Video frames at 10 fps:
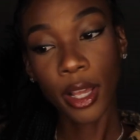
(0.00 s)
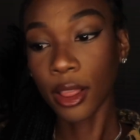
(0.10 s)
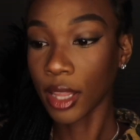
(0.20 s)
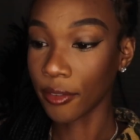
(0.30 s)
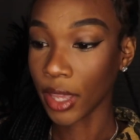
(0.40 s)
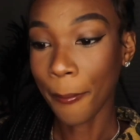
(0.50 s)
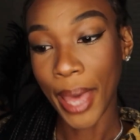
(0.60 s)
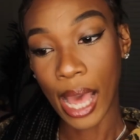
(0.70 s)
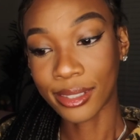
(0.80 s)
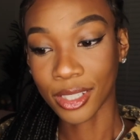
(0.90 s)
it, love it,
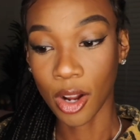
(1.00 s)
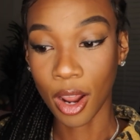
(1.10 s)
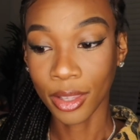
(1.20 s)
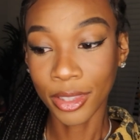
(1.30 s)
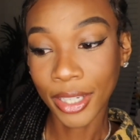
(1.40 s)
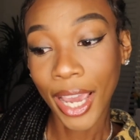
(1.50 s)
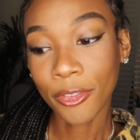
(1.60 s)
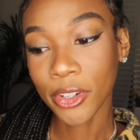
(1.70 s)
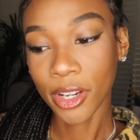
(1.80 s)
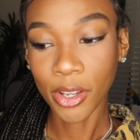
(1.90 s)
pass it on. Look
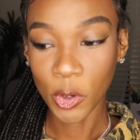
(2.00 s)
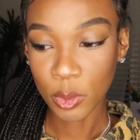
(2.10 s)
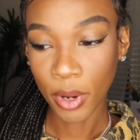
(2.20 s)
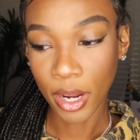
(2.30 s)
after your Coach